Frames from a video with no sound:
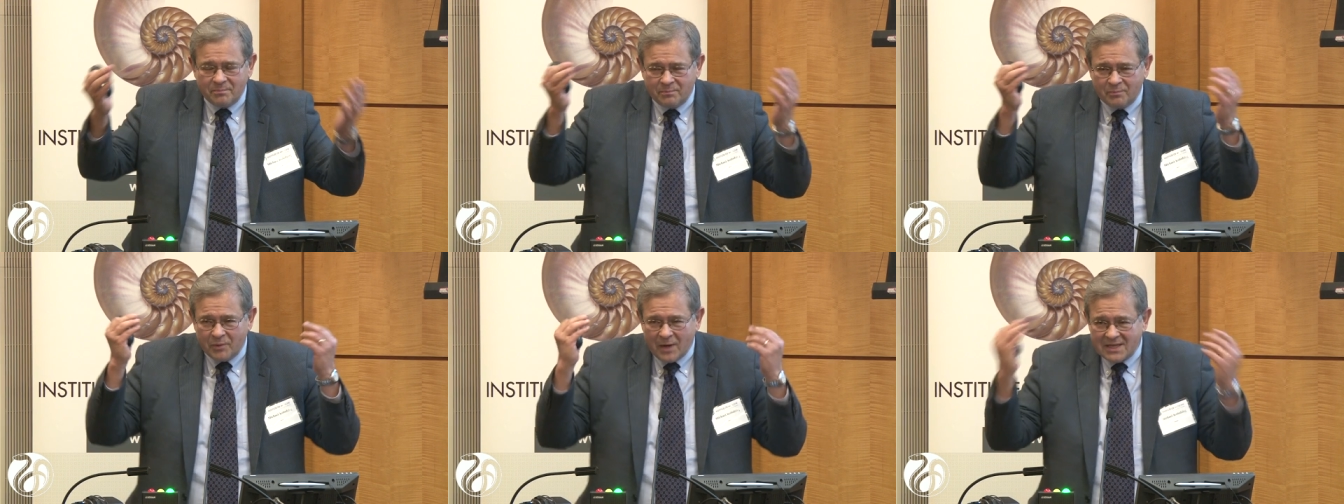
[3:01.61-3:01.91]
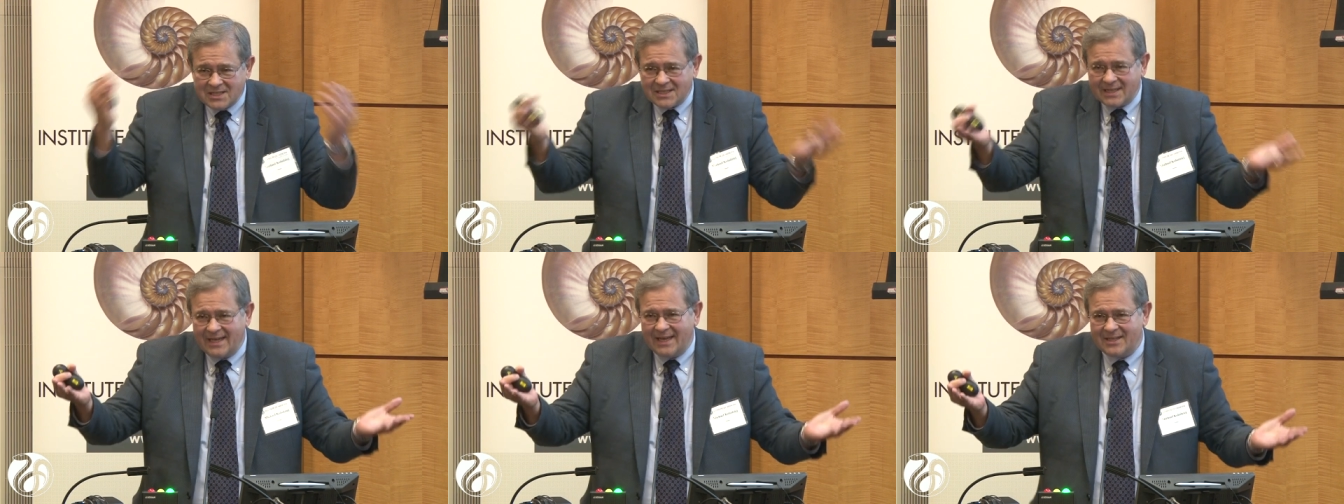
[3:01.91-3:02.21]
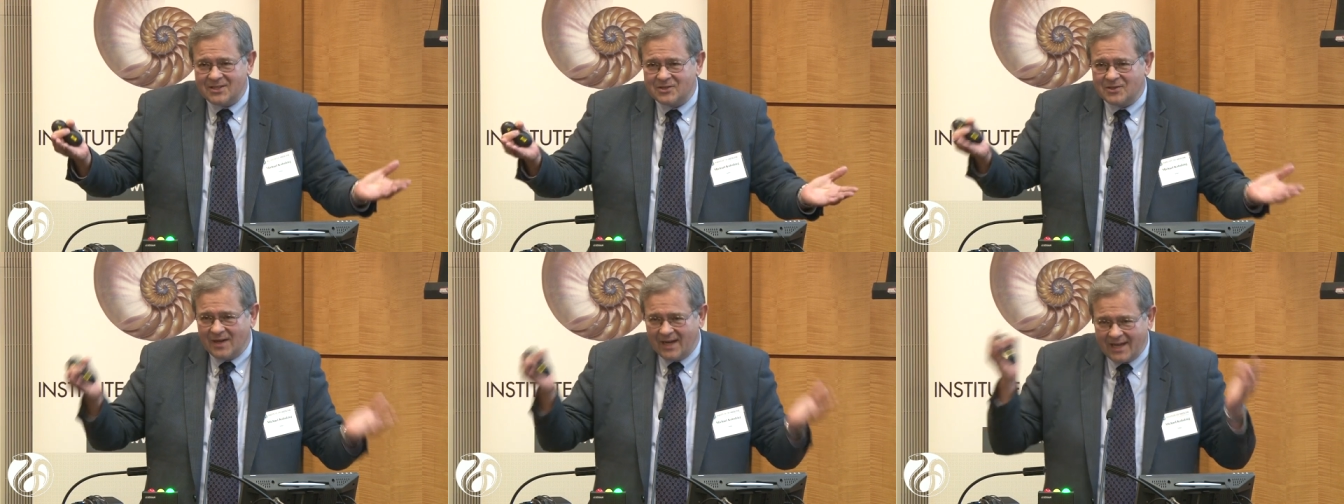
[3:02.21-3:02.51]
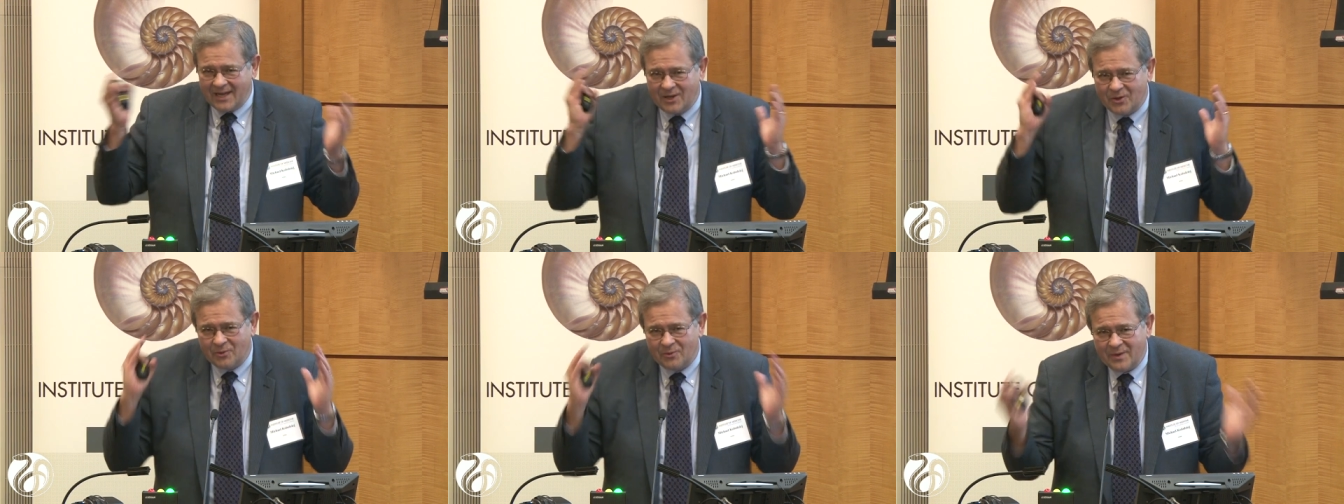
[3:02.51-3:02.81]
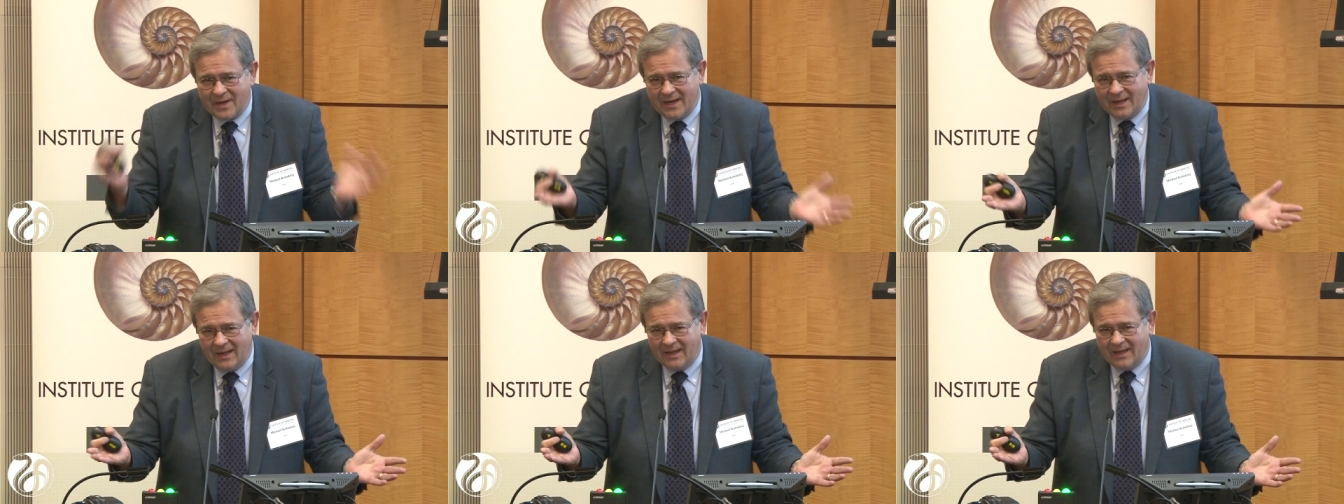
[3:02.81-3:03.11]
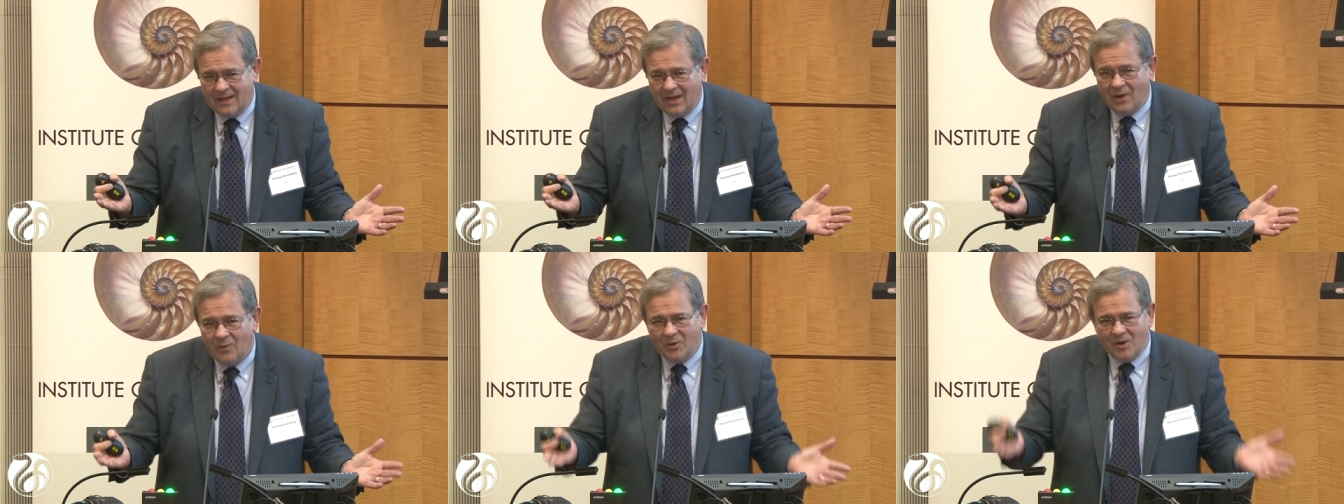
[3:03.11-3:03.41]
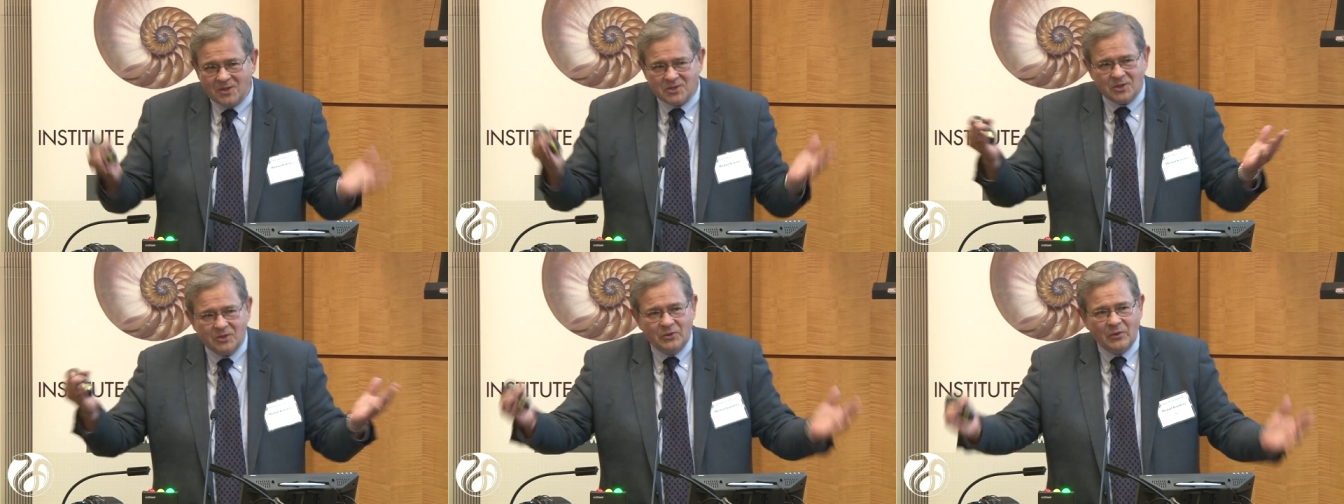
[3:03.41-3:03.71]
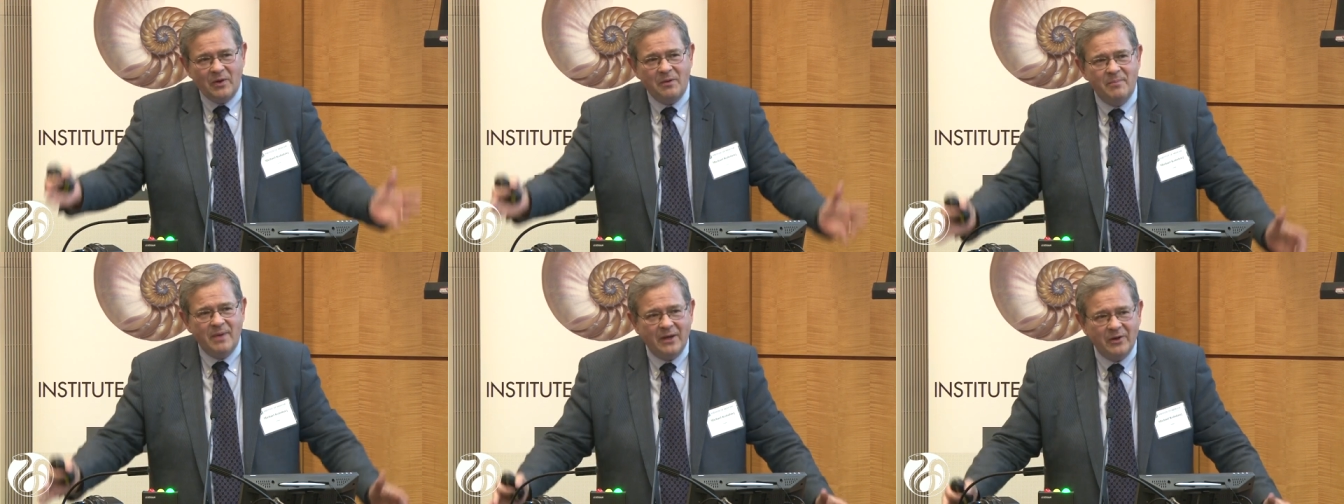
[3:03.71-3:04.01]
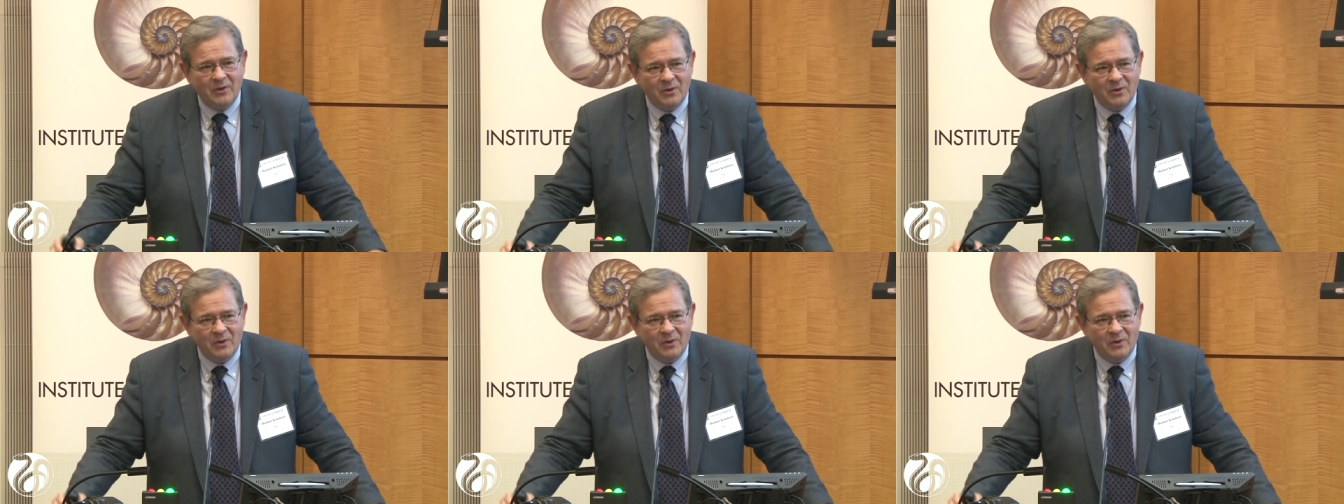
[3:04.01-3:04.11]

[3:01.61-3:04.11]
breast cancer. I agree. We're also doing better